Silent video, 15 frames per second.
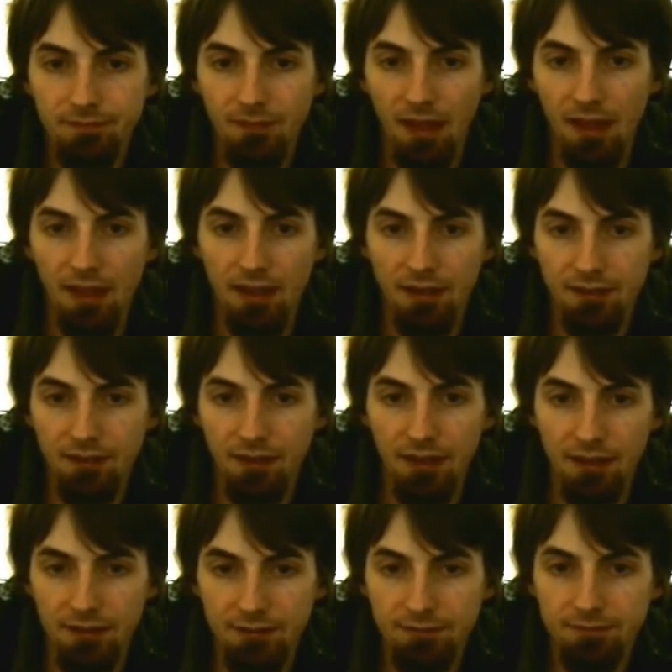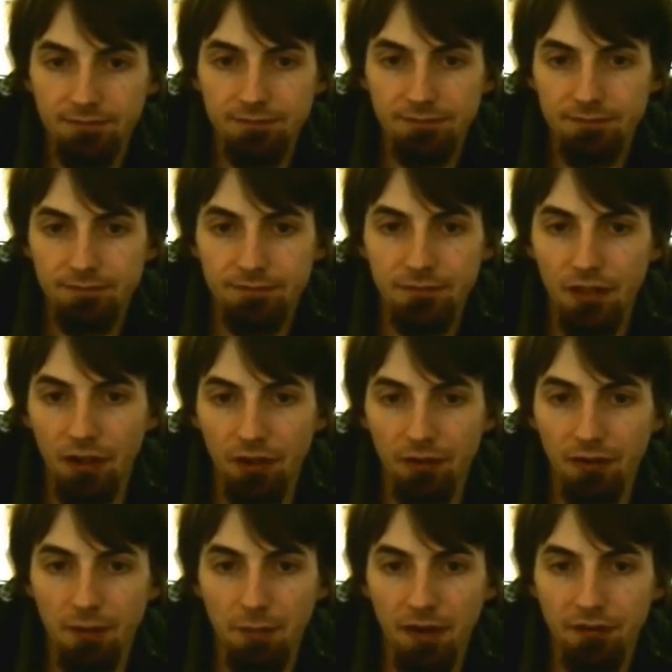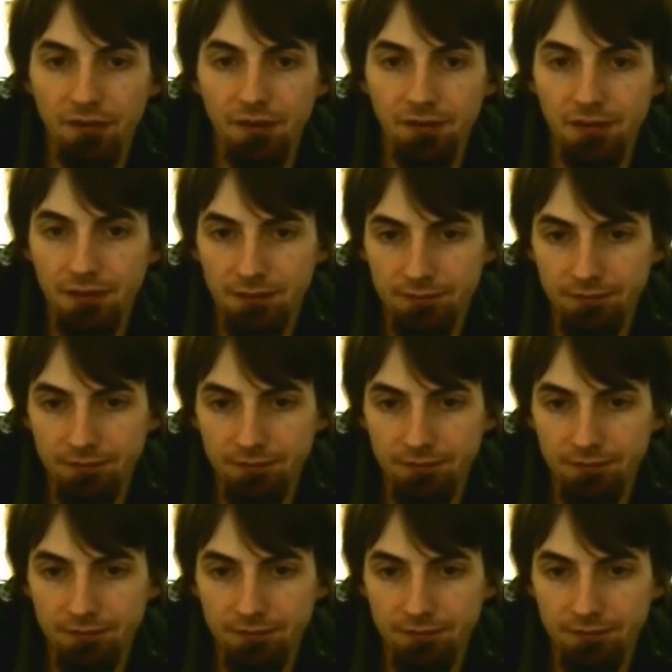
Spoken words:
And it's like, you know, $1.50.